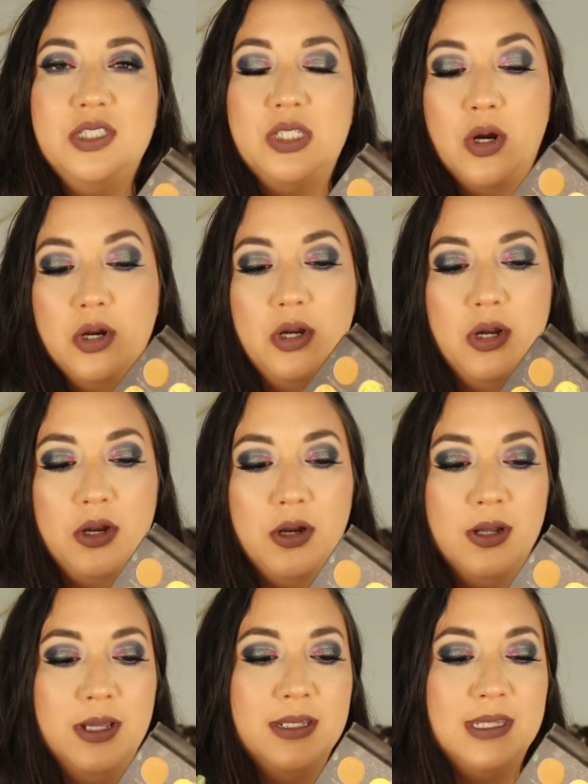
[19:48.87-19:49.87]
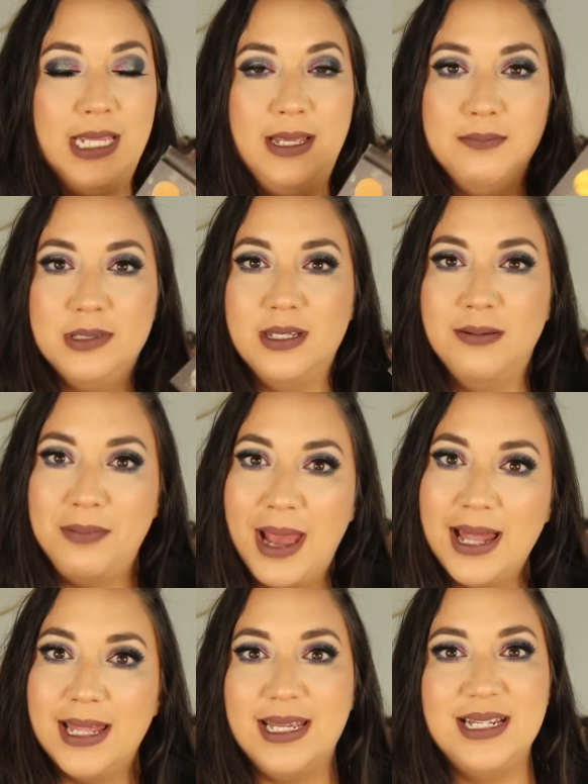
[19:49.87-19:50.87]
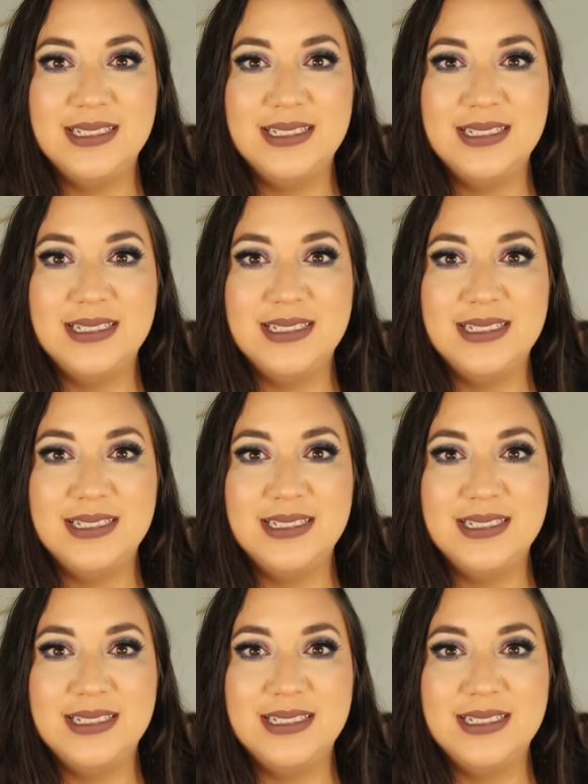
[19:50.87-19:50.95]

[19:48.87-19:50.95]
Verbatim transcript: darker themed palette.